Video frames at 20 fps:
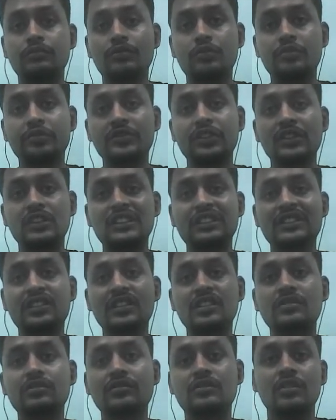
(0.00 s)
Professor
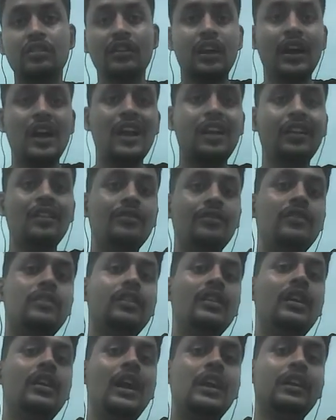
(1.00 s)
discussed
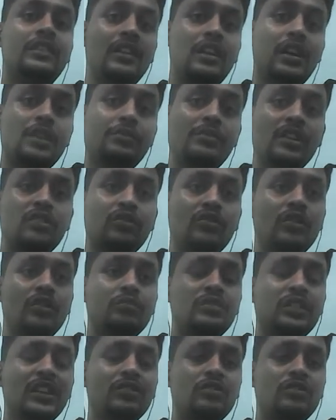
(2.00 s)
ultra high vacuum